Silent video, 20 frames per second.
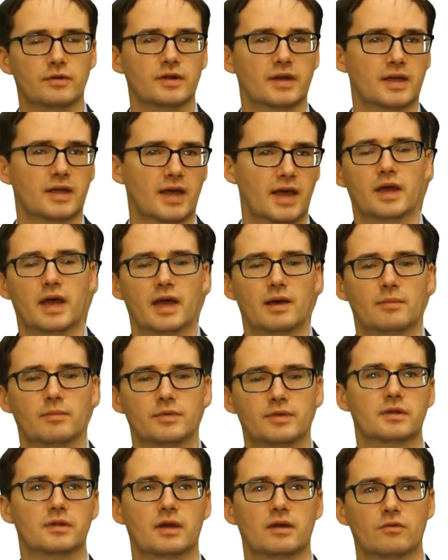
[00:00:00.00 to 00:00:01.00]
accounts,
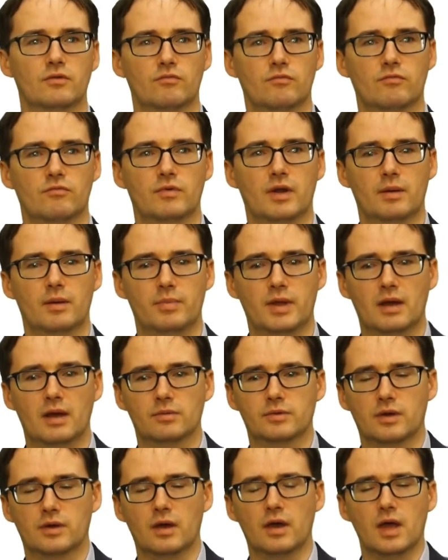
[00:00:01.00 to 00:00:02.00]
and be able
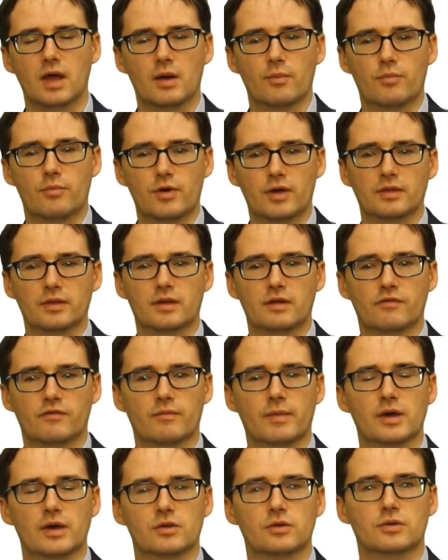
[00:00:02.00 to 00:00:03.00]
to bring the
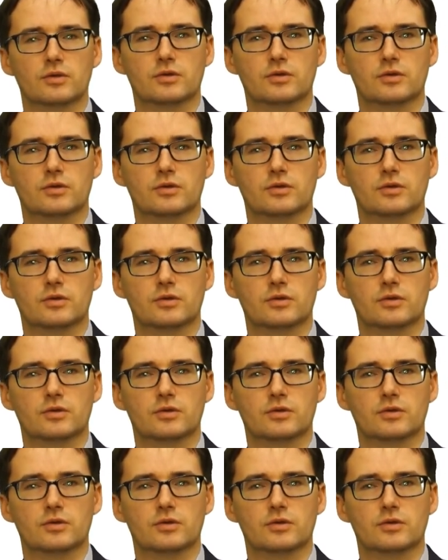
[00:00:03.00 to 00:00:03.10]
information